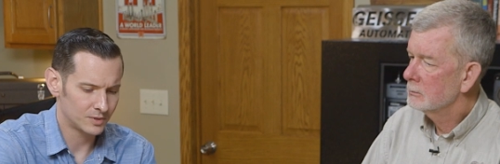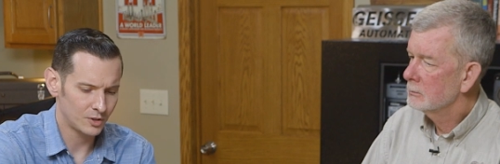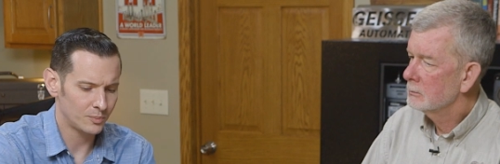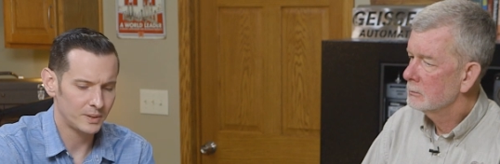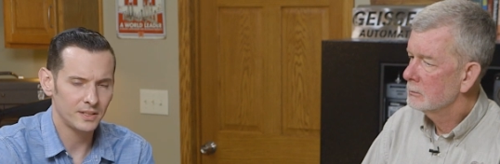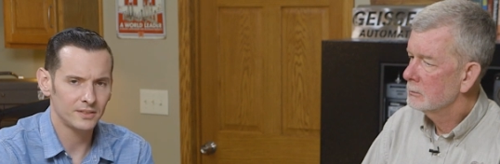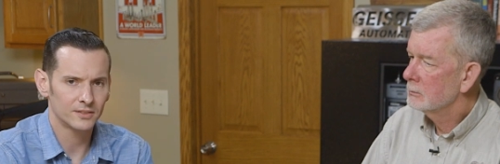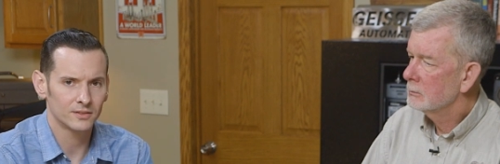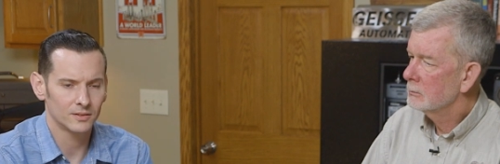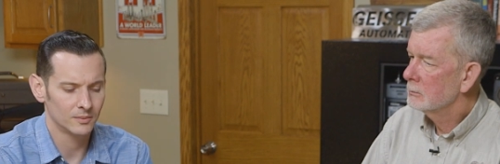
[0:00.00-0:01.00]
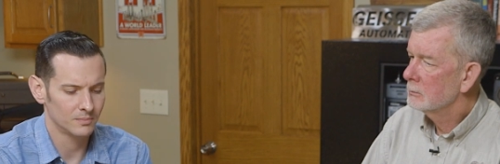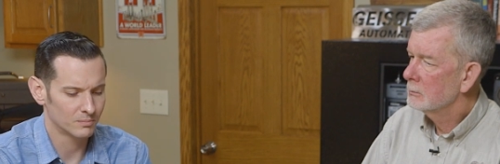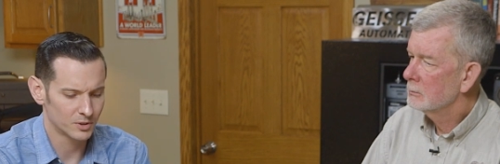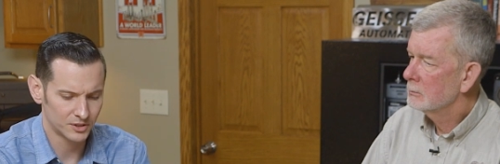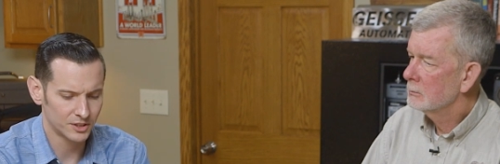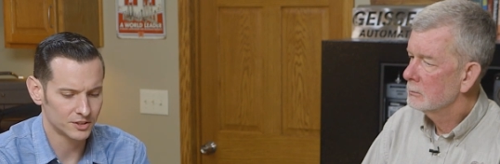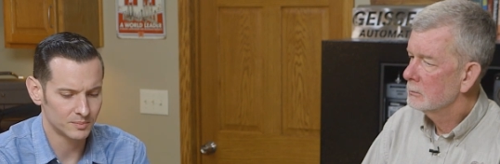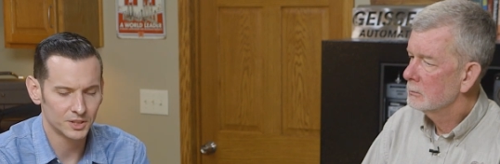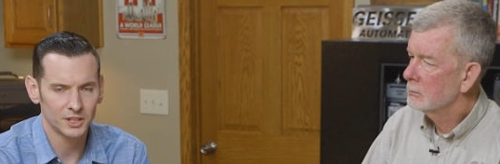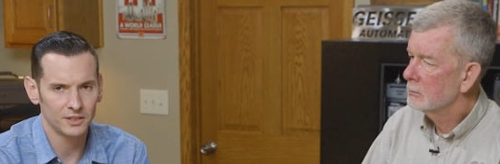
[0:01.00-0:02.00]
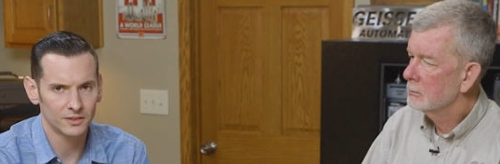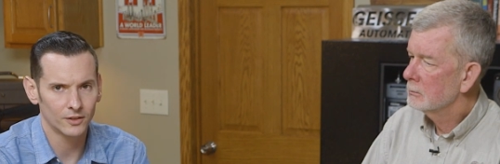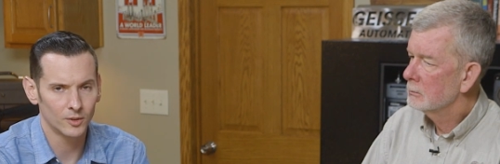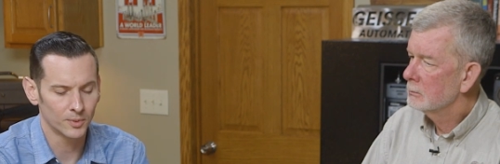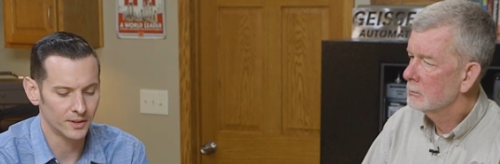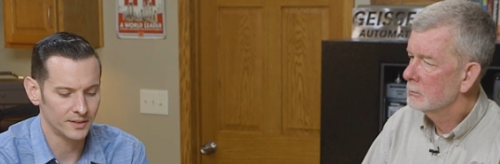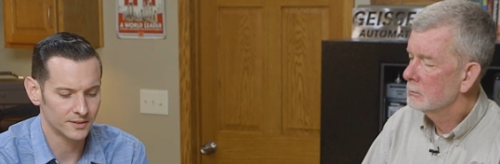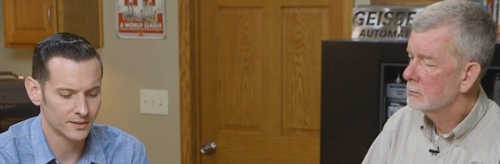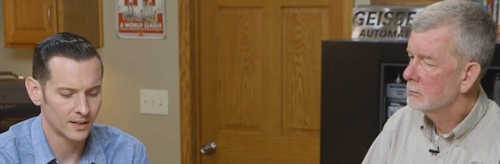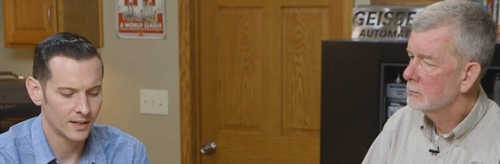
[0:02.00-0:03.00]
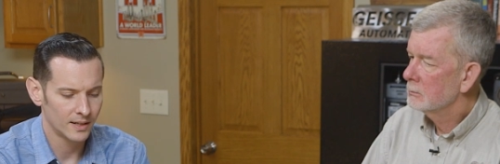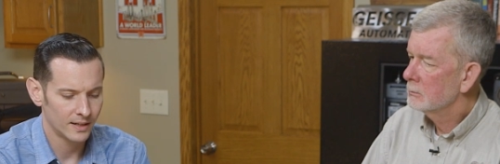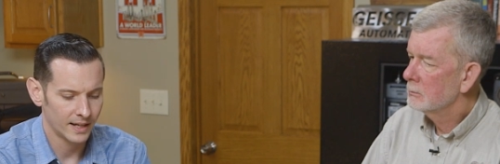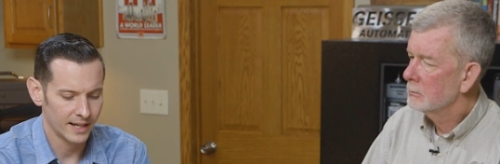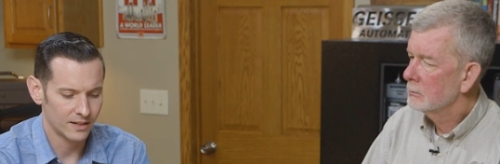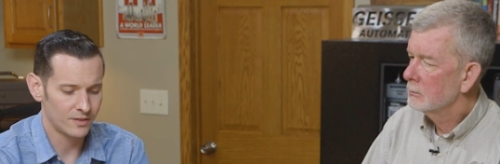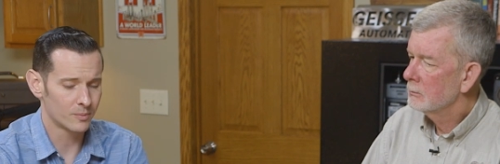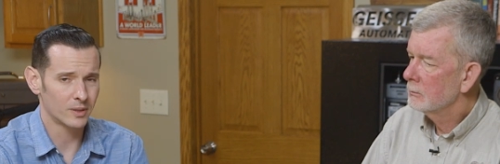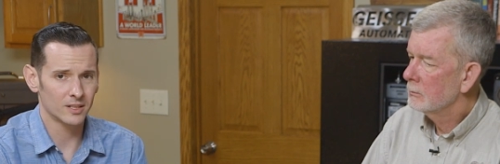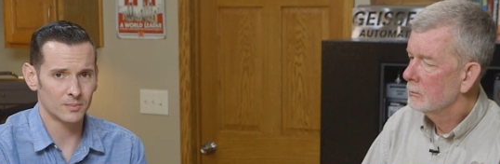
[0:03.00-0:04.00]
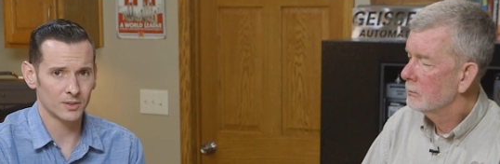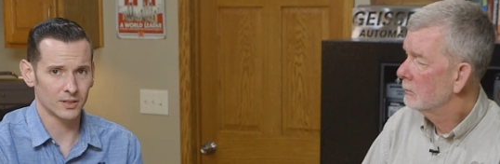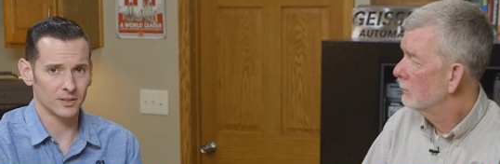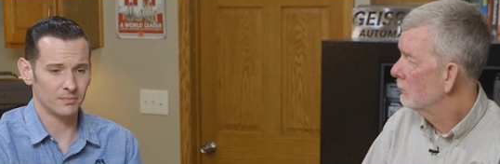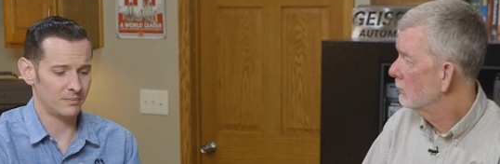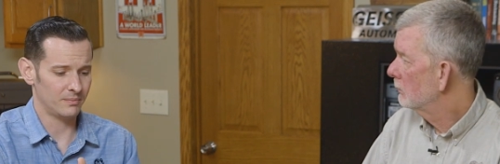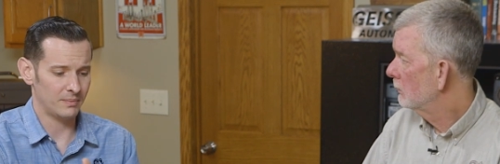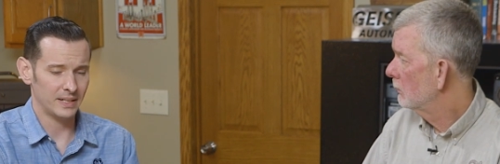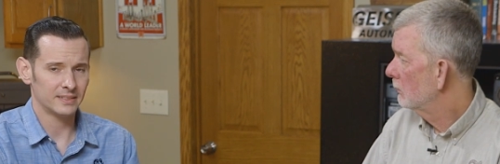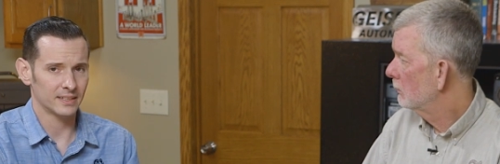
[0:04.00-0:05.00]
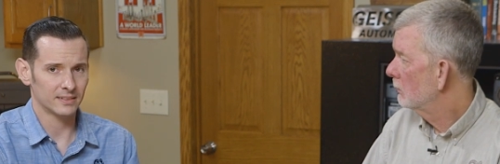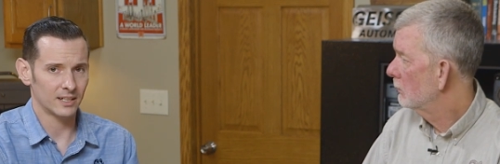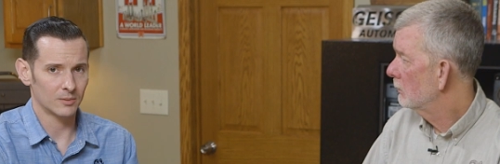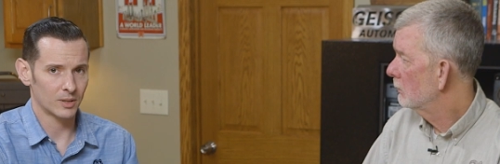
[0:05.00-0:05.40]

Speaker 1: two-piece precision machine scope rings. And if you're putting them on a base that's not